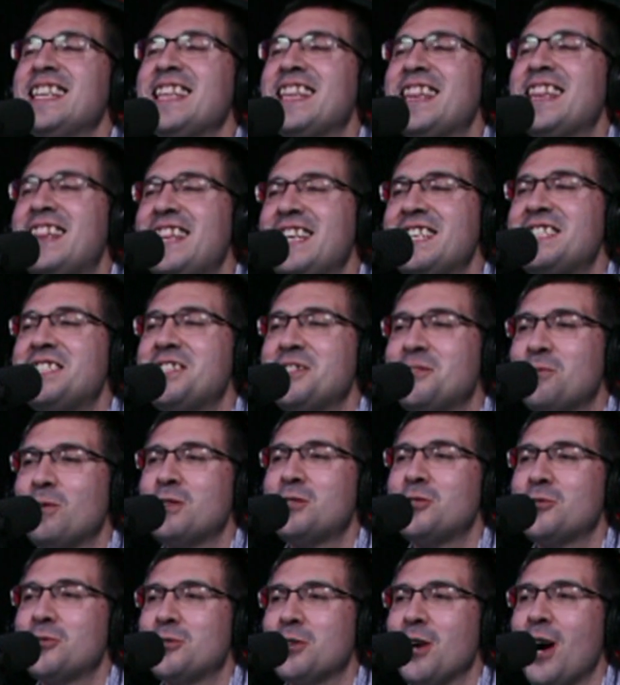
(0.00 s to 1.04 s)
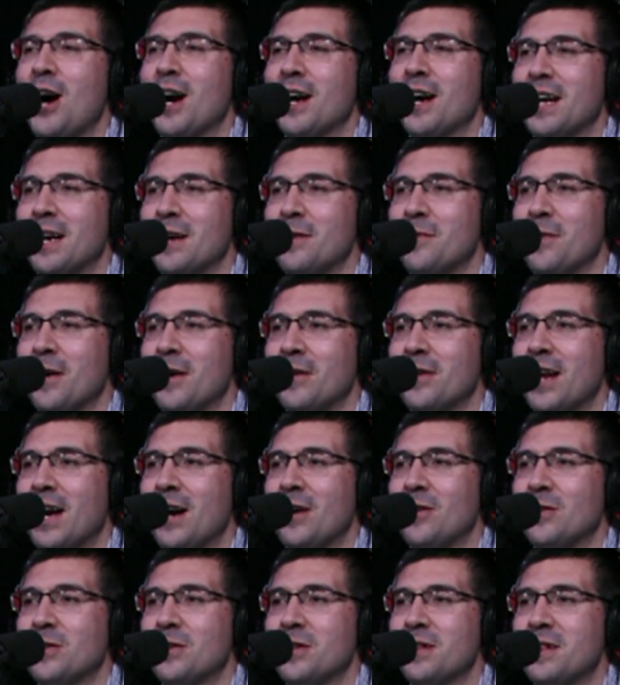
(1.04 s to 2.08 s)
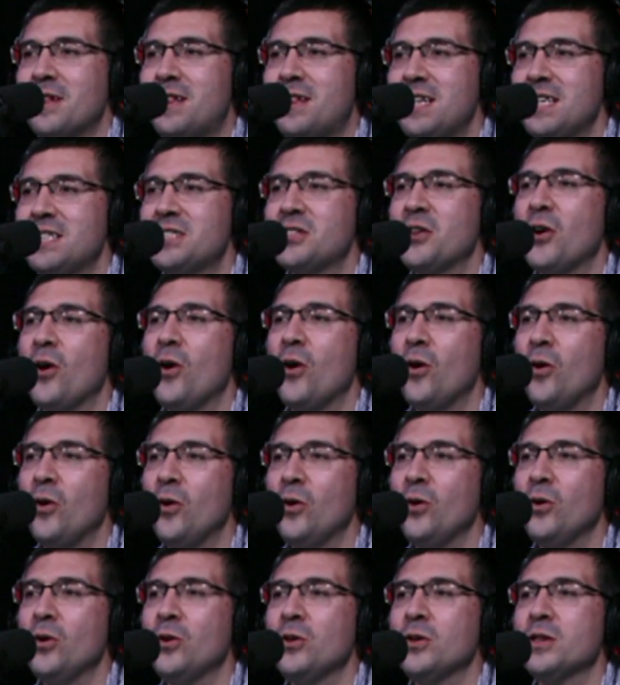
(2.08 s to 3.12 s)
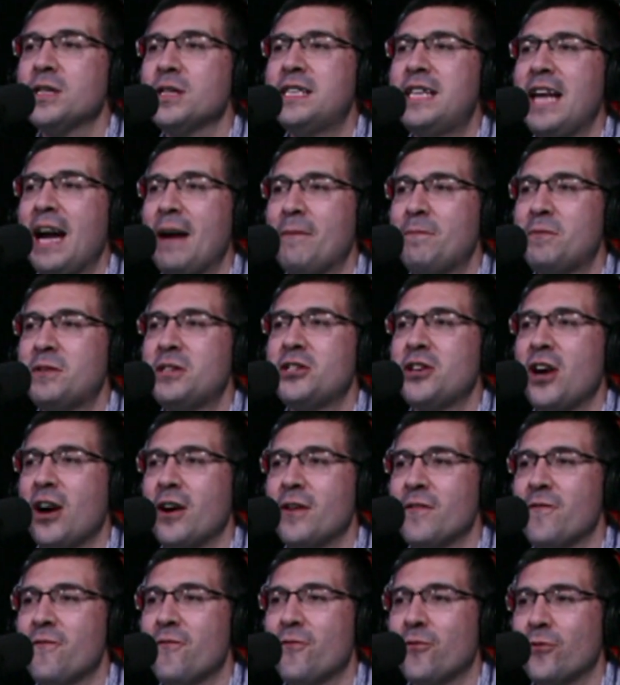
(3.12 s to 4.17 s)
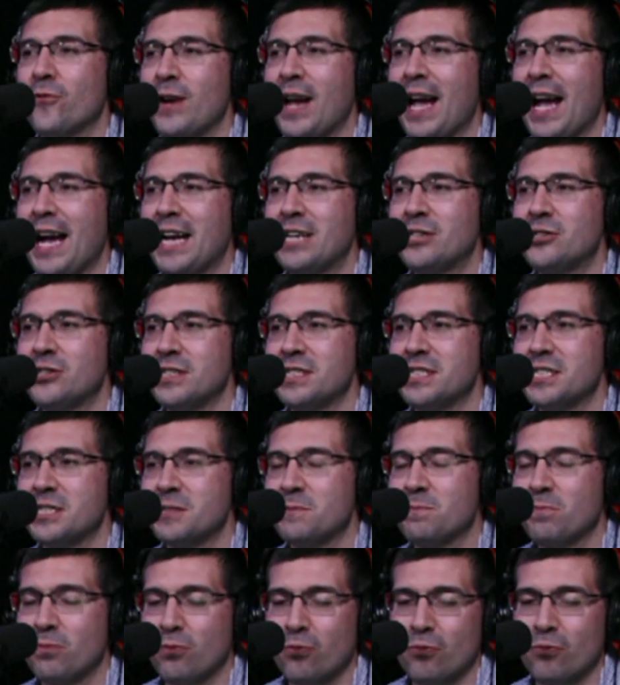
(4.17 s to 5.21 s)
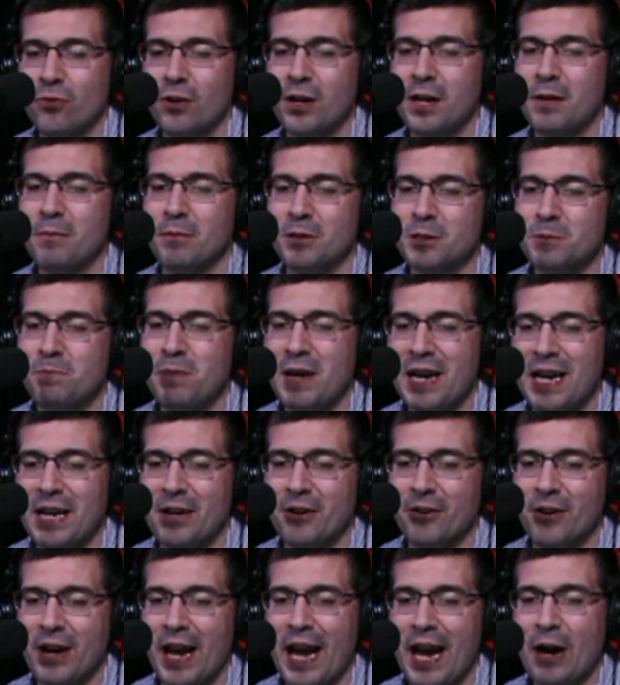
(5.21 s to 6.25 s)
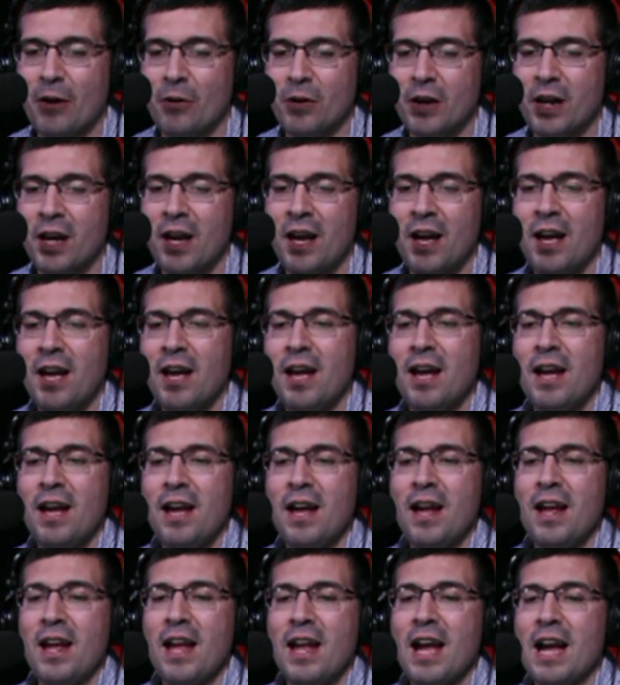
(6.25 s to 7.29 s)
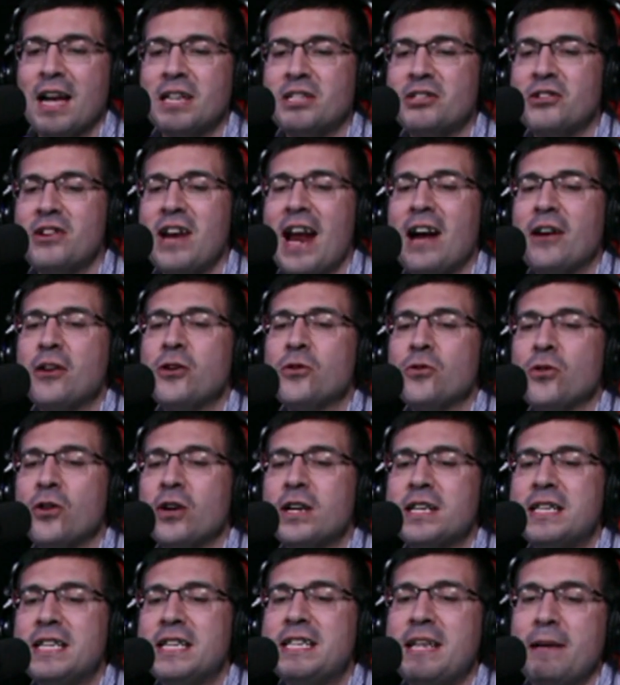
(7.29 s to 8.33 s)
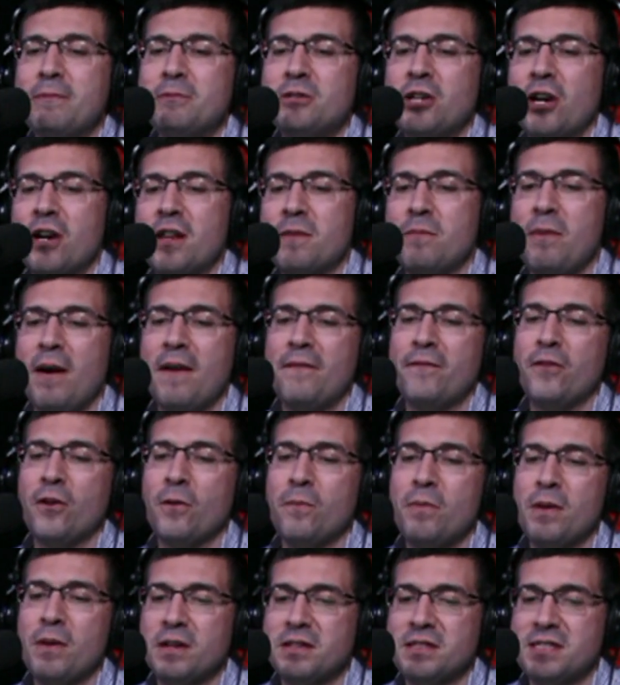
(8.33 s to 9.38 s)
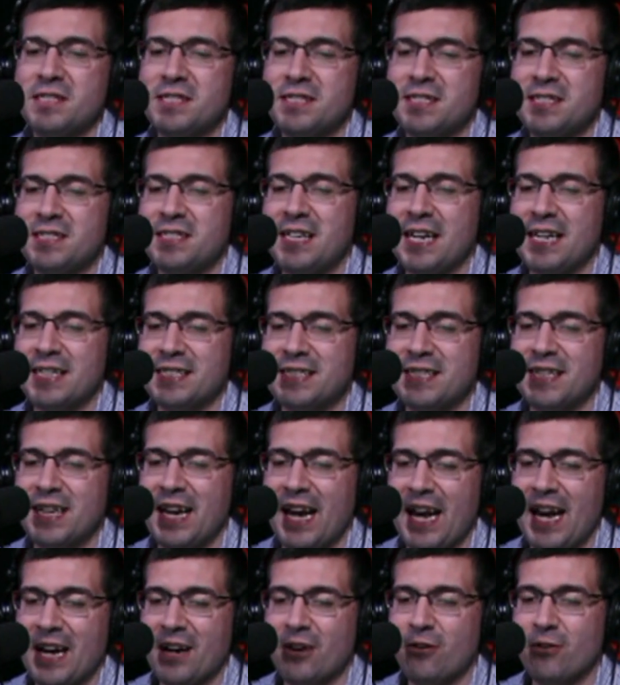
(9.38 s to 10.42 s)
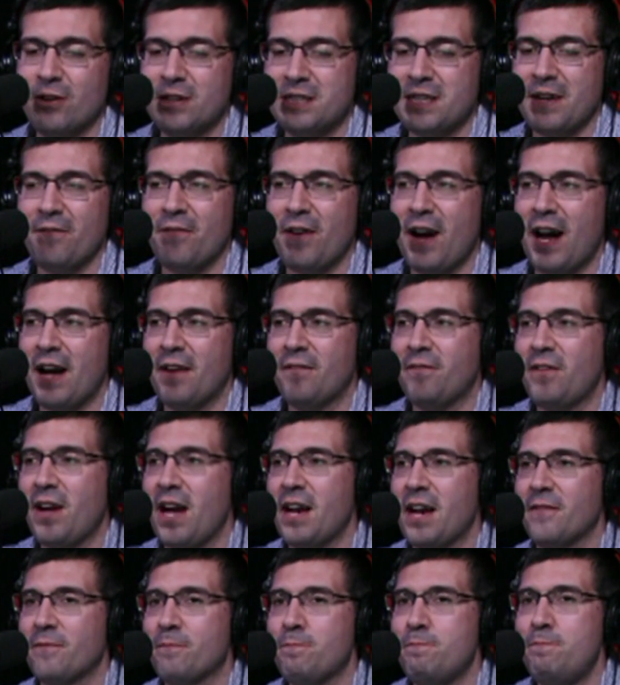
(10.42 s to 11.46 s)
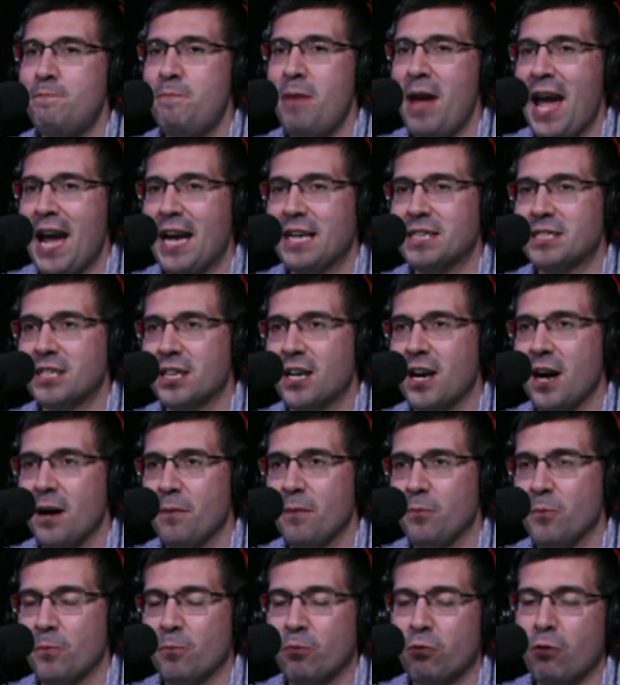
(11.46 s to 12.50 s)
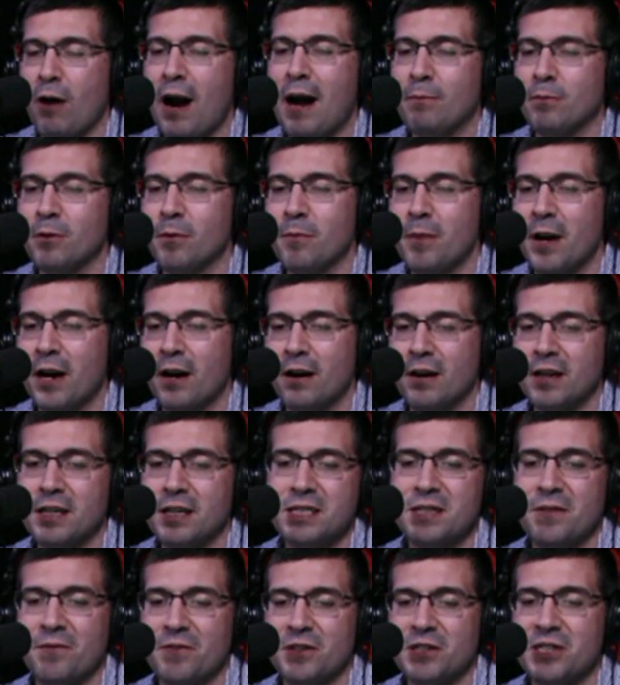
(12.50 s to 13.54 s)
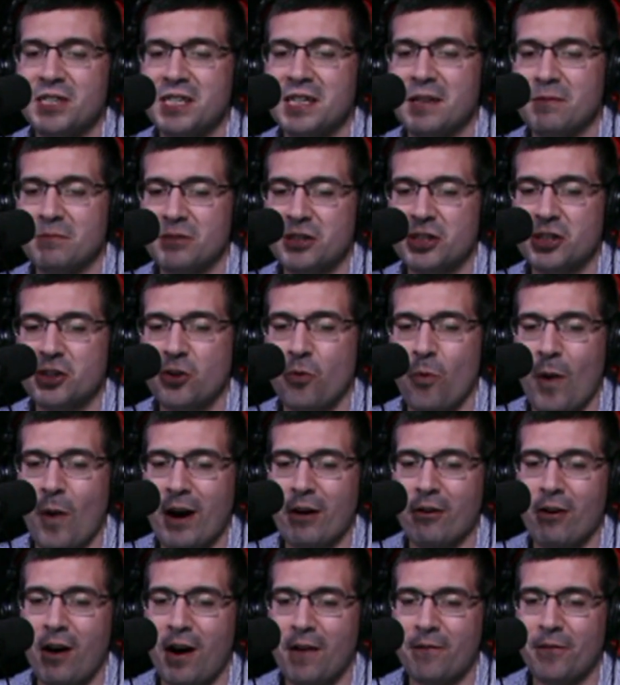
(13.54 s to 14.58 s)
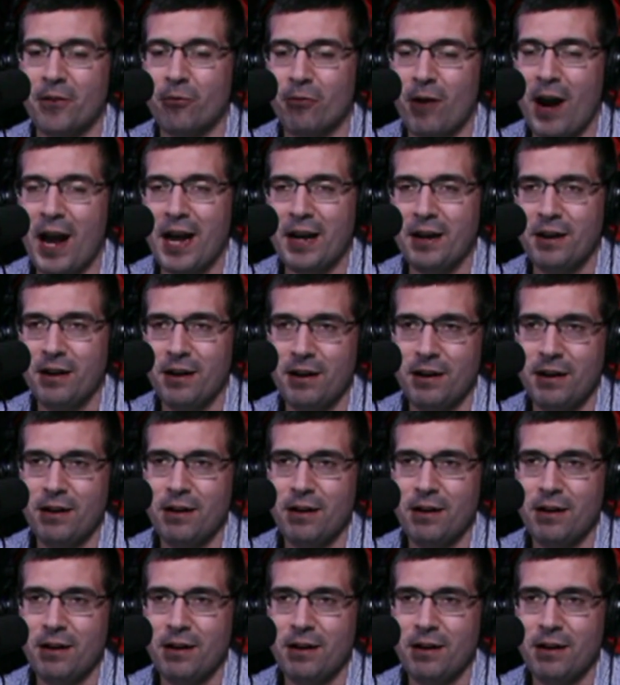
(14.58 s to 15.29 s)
this is what you're talking about now. This whole depth chart of free agents is pretty much petered out. And so now you look at the depth chart of the Buffalo Bills as it stands today. And Chris, I've kind of pegged a couple problem areas, if you see them squared off in red.